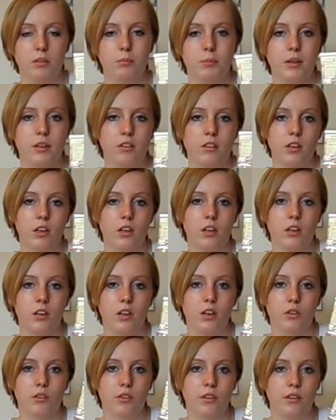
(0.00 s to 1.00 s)
This means I
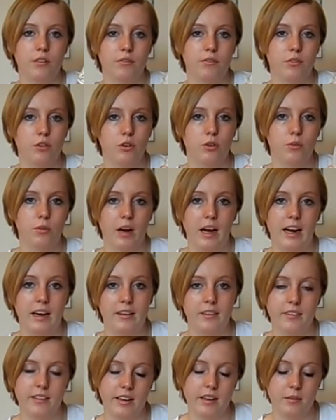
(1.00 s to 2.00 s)
can use it for
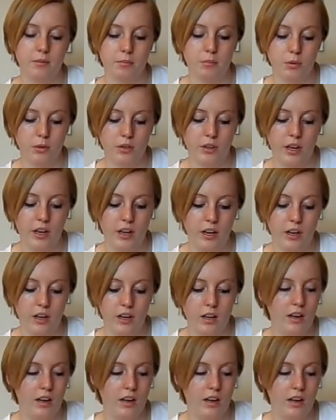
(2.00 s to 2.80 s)
hands and body.